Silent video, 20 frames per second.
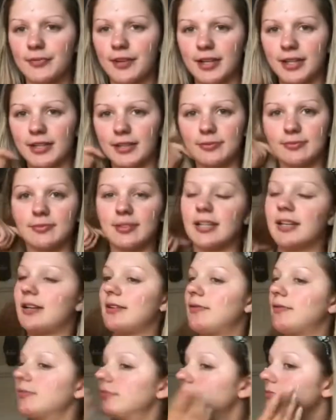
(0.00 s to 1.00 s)

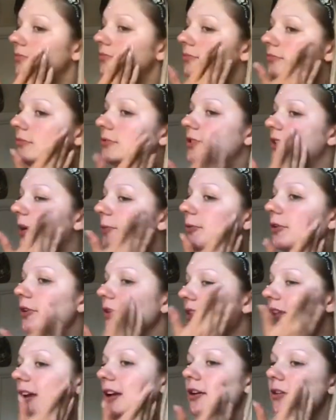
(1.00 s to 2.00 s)
a
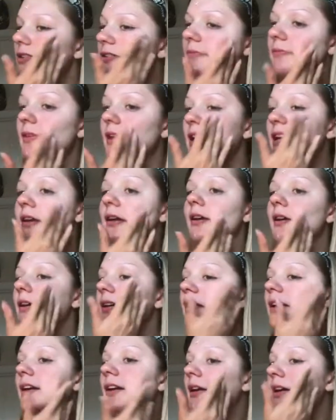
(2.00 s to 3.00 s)
summer thing or something,
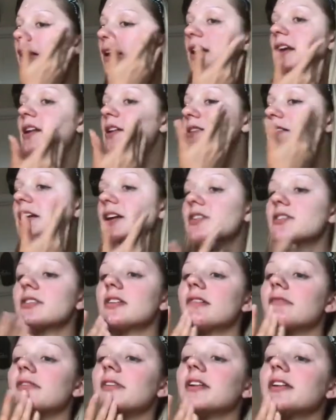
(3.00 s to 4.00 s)
and it's
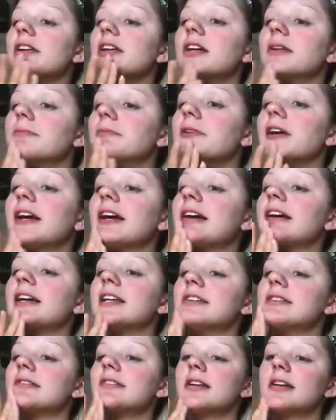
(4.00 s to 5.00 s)
actually a really good
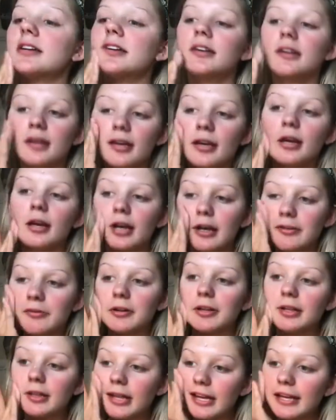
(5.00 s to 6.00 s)
brand and I
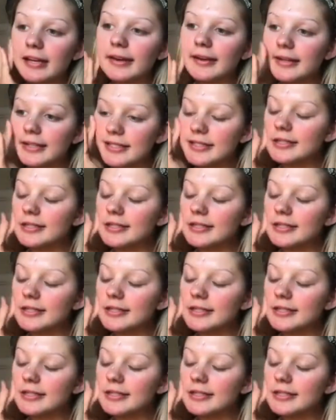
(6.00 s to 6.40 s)
really like it.